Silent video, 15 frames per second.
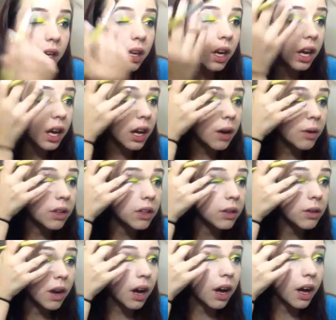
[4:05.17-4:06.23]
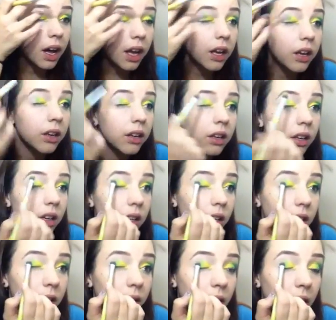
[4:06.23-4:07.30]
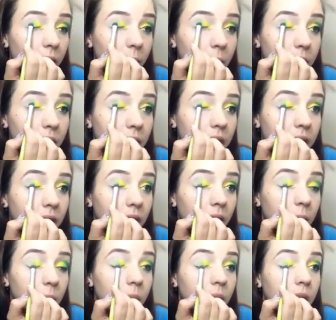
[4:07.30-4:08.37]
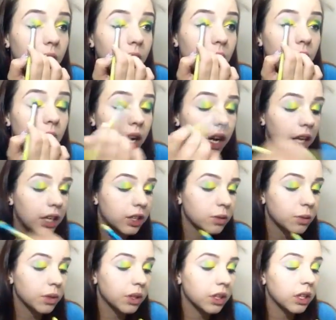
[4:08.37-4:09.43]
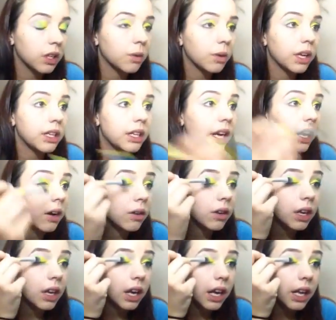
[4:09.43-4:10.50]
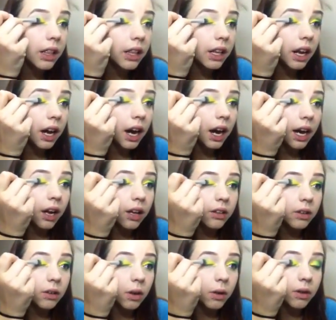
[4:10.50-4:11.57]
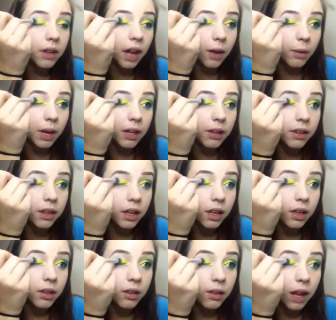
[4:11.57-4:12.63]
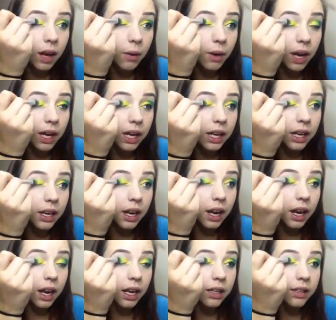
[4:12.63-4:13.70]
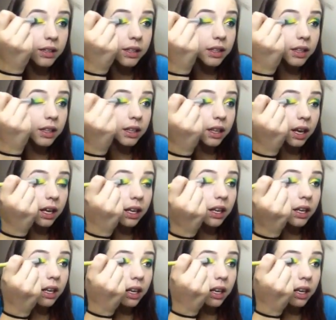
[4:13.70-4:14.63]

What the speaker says: I went too high. It's okay, I'm going to clean that up. And just work your way down, and then I also go sideways. So that way I get a nice clean line.